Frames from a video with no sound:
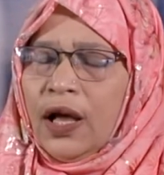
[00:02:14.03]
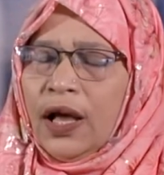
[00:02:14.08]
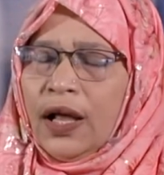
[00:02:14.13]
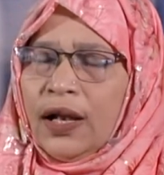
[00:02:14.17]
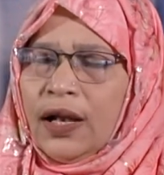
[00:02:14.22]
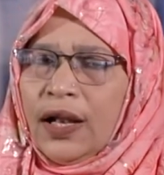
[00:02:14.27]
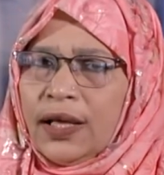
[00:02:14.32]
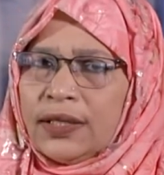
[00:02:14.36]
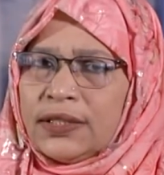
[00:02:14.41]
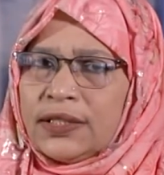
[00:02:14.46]

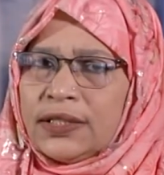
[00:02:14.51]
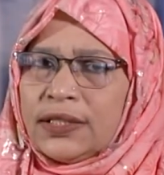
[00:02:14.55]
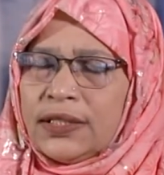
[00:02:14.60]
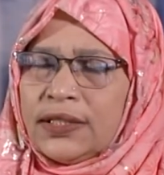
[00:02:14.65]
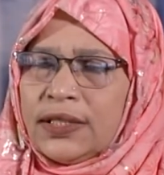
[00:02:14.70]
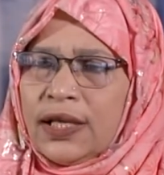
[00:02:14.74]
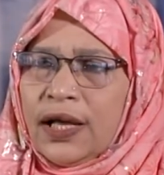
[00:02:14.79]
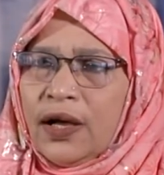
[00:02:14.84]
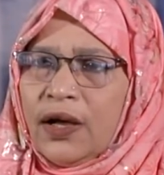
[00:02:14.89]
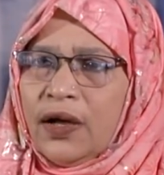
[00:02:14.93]
And last
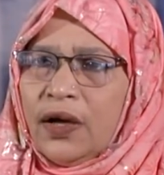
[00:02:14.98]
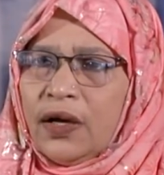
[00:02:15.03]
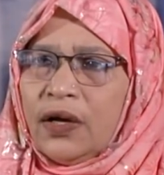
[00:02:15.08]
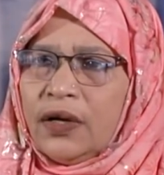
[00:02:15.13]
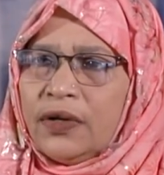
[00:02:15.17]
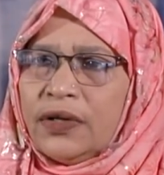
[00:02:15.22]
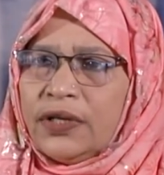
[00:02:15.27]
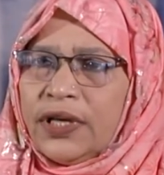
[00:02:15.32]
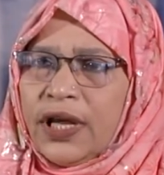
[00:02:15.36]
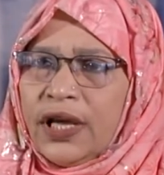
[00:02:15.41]
is the
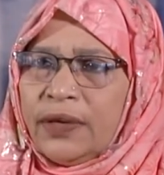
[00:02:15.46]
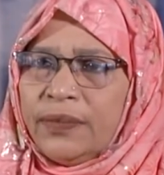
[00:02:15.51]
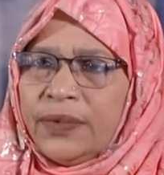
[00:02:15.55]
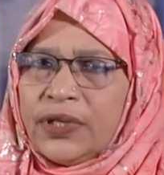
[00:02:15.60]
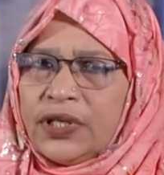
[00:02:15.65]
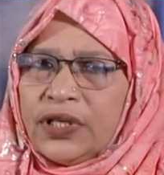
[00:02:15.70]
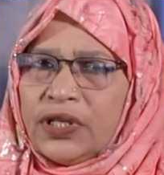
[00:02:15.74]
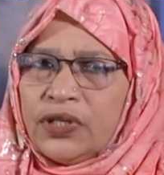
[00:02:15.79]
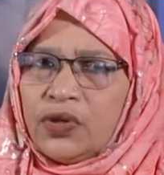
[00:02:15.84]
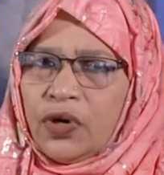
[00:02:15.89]

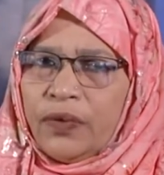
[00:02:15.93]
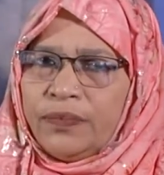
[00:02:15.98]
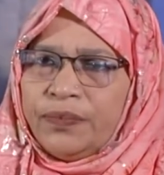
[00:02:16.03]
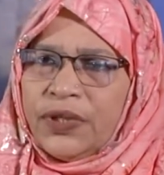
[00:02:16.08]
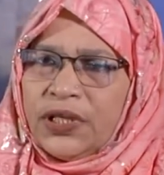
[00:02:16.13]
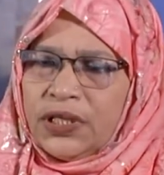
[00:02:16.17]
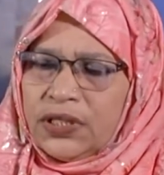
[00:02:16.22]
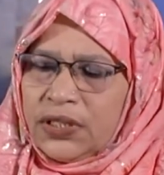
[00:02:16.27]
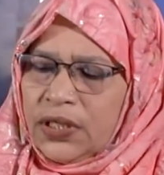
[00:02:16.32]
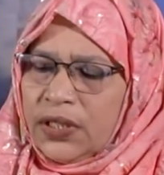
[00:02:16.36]
derivatives
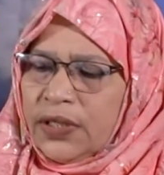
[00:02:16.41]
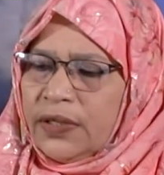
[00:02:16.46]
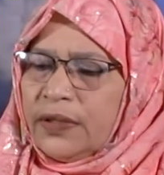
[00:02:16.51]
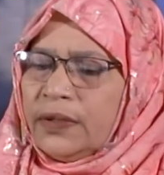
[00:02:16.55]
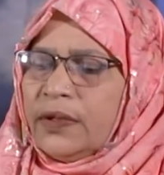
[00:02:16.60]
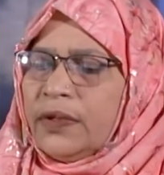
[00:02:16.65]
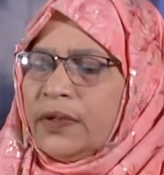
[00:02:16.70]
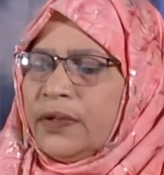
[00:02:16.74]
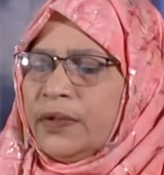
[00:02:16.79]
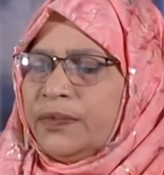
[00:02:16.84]
of this
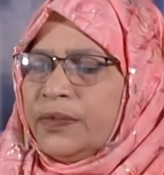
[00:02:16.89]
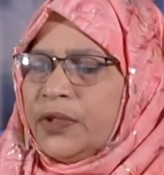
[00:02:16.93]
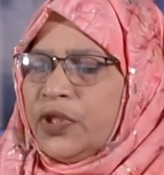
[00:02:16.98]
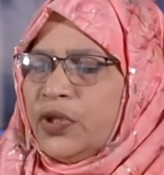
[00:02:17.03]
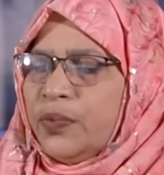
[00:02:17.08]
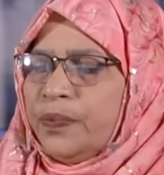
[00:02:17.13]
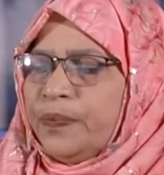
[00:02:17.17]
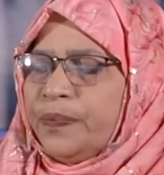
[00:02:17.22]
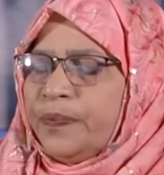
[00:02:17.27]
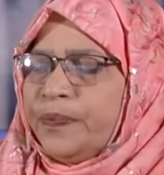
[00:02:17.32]

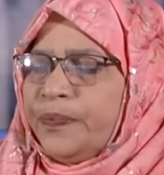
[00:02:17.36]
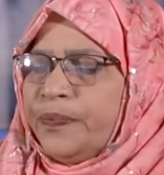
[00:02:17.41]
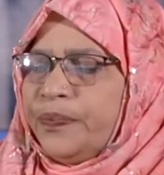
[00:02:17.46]
tube.